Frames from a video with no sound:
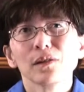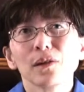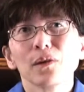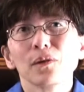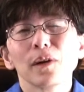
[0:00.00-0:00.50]

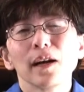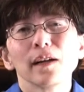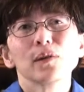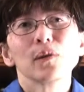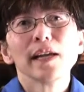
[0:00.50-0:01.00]
So
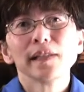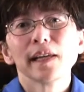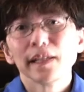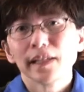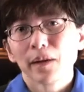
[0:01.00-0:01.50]
I
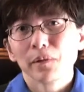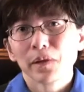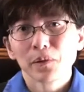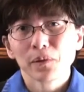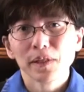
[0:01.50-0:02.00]
sat down
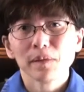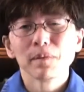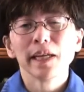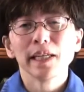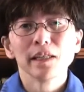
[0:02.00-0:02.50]
with her,
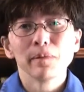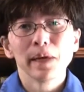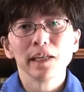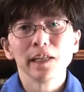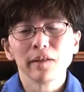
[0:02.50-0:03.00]
did my
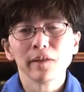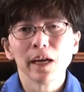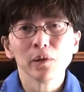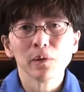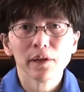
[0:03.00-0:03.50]
independent
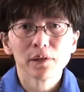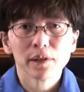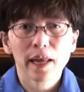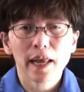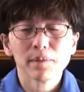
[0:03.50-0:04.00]

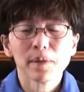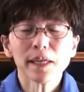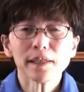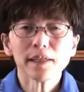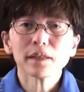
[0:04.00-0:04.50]
evaluation, and
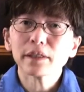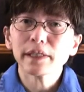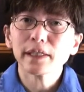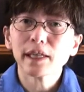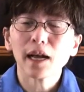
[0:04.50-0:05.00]

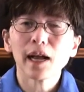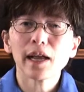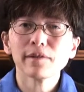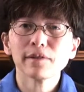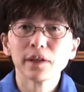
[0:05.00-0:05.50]
basically
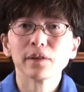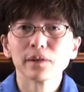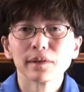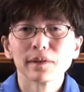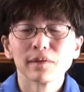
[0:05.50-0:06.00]
I
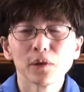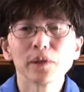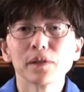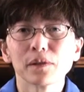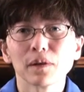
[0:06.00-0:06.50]
felt
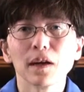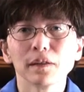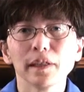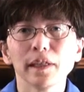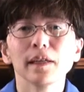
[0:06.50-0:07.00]
very
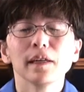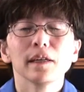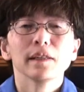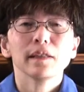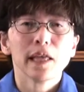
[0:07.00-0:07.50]
strongly
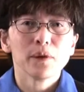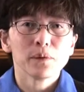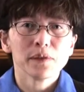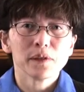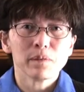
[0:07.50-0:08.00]
that
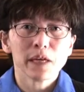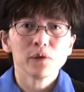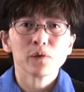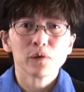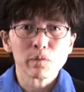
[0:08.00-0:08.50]
there was a
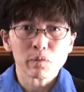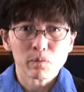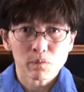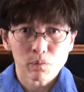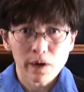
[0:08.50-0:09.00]
major
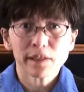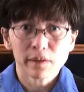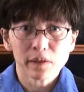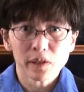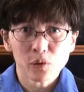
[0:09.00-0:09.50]

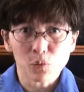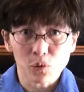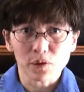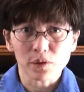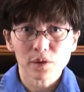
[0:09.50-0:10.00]
depressive
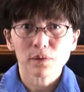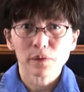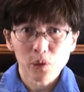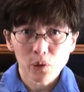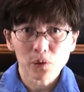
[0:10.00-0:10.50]
disorder
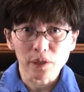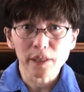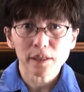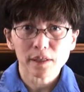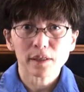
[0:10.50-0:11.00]

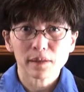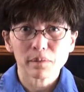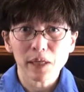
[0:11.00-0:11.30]
recurrent